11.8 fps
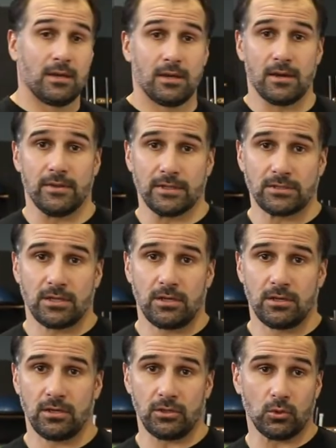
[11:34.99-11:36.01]
and that's
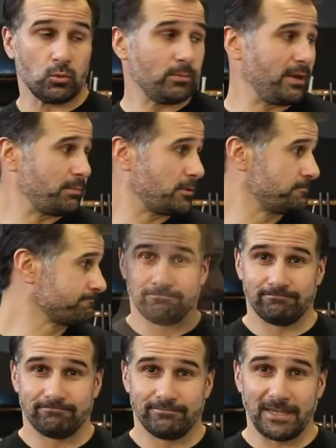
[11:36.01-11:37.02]
your warm-up.
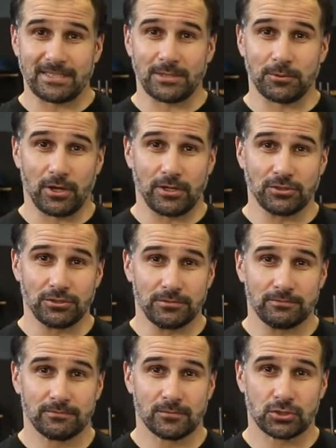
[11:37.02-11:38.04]
Next thing we're going to,
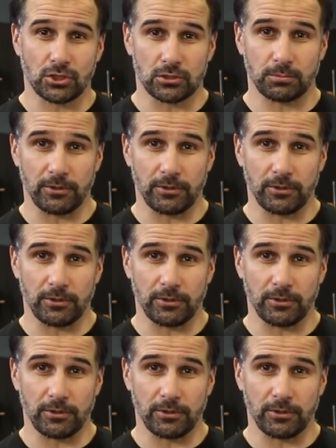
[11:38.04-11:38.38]
shoulder